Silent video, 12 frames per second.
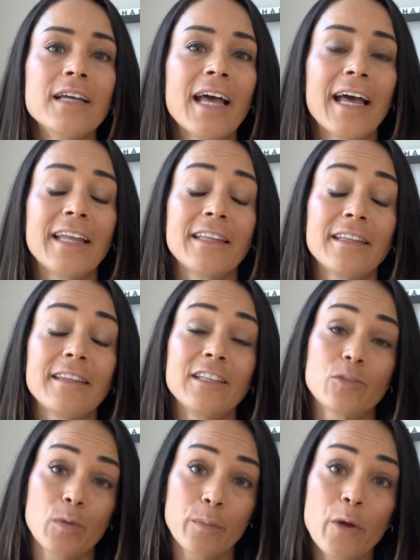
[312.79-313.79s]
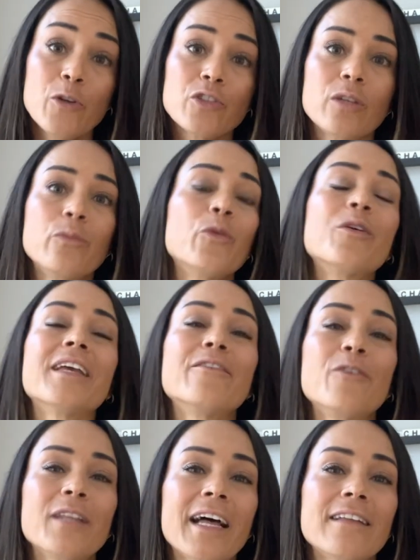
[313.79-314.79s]
and this promotion will give
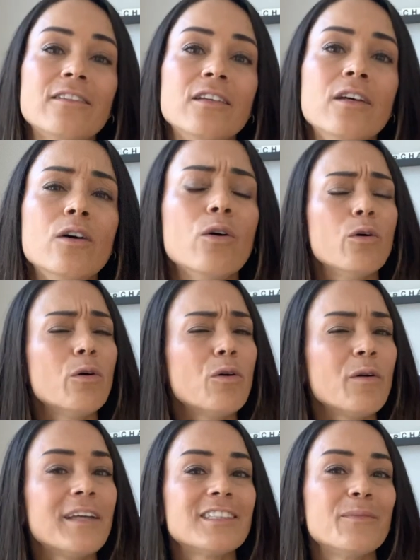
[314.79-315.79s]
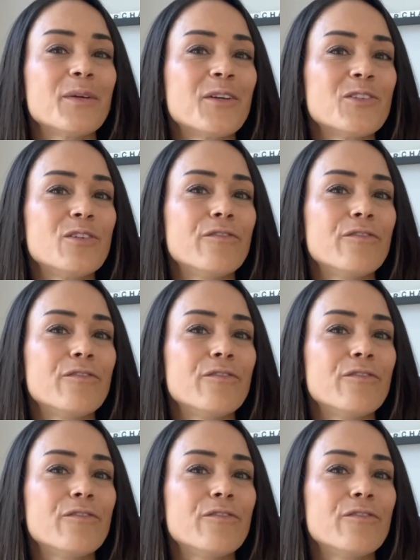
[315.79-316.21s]
you that? Or is it because you